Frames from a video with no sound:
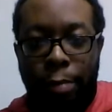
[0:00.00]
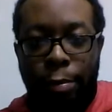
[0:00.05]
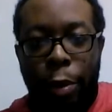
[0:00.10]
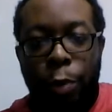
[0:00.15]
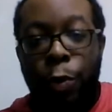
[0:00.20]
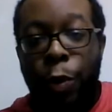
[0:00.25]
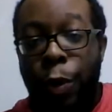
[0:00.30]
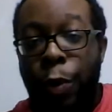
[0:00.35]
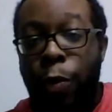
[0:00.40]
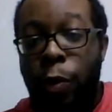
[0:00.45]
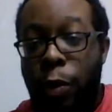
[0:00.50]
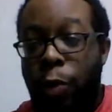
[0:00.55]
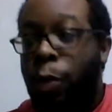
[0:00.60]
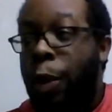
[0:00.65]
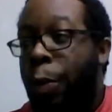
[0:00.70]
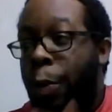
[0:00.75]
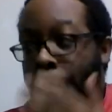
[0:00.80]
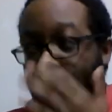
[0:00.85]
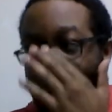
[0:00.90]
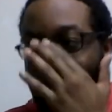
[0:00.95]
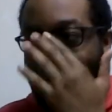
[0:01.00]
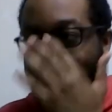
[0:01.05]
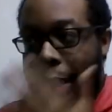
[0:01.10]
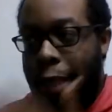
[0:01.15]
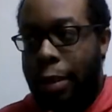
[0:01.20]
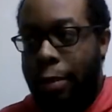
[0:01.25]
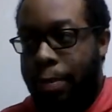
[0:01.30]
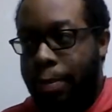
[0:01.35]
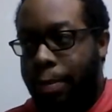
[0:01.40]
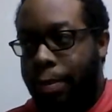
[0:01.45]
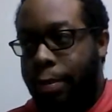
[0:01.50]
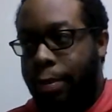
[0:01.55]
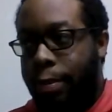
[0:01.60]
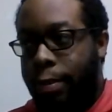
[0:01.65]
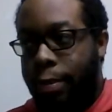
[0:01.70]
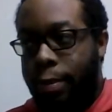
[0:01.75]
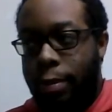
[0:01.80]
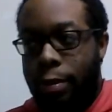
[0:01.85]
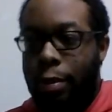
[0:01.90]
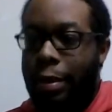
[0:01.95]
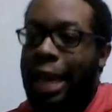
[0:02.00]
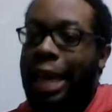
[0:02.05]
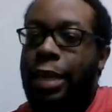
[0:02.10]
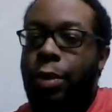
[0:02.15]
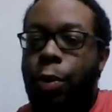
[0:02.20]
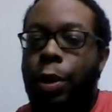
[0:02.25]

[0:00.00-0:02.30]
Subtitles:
But when we was up, that's